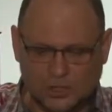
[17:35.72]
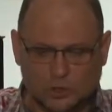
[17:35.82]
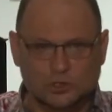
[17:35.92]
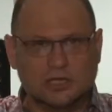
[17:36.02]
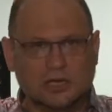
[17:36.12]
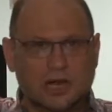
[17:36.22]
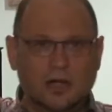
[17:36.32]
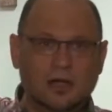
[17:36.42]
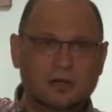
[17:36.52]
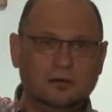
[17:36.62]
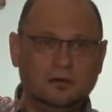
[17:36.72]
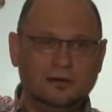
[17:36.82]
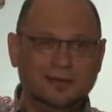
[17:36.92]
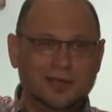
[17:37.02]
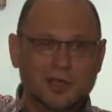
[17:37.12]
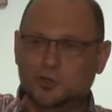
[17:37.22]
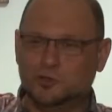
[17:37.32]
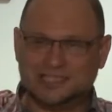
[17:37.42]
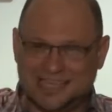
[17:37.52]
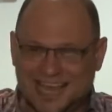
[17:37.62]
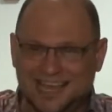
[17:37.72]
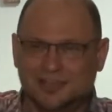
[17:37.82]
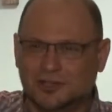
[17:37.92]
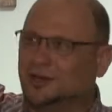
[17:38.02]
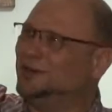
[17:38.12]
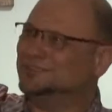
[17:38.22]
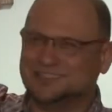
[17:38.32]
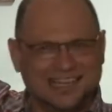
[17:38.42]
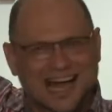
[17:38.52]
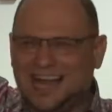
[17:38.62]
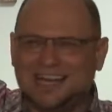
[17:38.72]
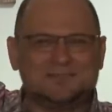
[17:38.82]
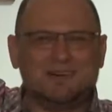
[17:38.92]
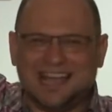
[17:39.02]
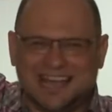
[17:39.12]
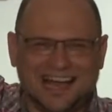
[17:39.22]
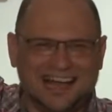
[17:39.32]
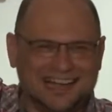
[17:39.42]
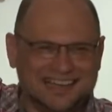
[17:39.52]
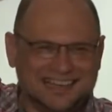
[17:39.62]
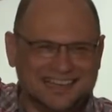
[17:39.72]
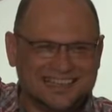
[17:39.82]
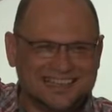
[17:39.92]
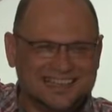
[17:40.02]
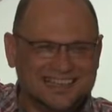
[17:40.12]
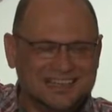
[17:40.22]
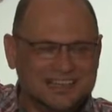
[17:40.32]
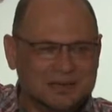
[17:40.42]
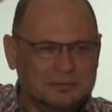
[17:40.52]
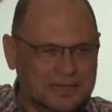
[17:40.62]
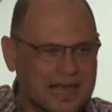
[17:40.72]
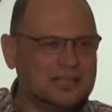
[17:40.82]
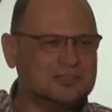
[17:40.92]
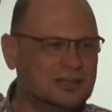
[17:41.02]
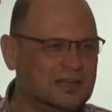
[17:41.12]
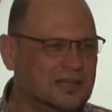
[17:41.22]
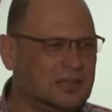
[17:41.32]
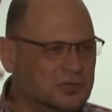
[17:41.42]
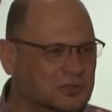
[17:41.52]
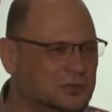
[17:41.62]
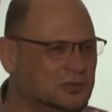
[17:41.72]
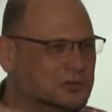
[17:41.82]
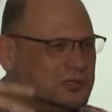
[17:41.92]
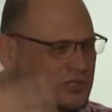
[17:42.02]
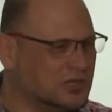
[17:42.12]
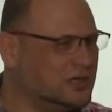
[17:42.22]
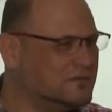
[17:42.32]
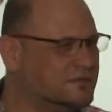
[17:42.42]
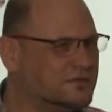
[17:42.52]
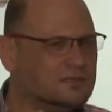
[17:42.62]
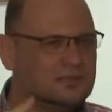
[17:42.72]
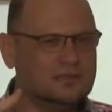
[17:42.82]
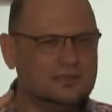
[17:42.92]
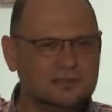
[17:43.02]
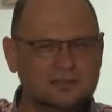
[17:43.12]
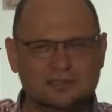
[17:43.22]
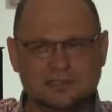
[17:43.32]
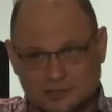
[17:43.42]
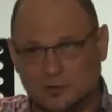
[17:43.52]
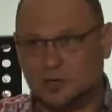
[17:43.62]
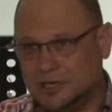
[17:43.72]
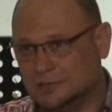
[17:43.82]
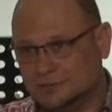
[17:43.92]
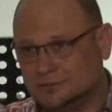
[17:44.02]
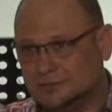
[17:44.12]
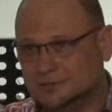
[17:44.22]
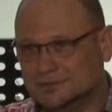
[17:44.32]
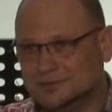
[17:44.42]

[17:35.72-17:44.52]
You declare, you sing, you know, God is my God. But actually, you serve someone else,